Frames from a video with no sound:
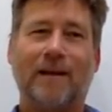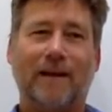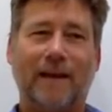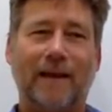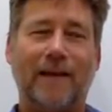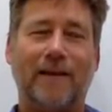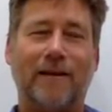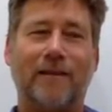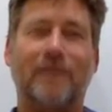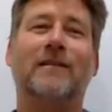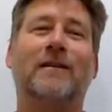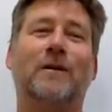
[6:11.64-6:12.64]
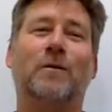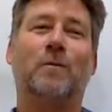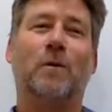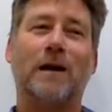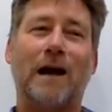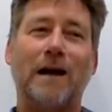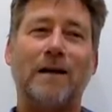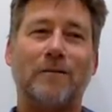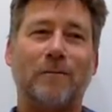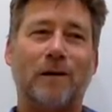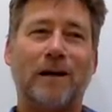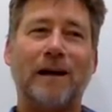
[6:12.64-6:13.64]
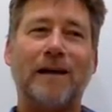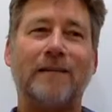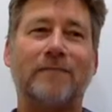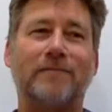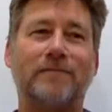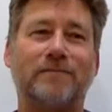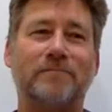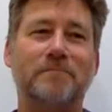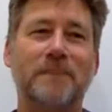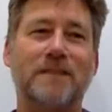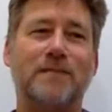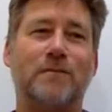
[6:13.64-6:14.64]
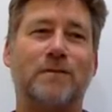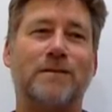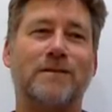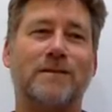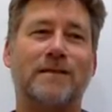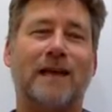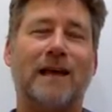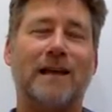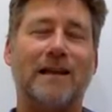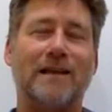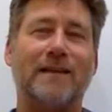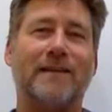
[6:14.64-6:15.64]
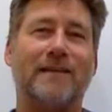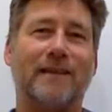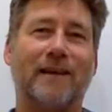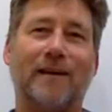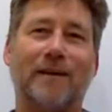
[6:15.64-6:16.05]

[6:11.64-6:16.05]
Yeah, what I missed was linen.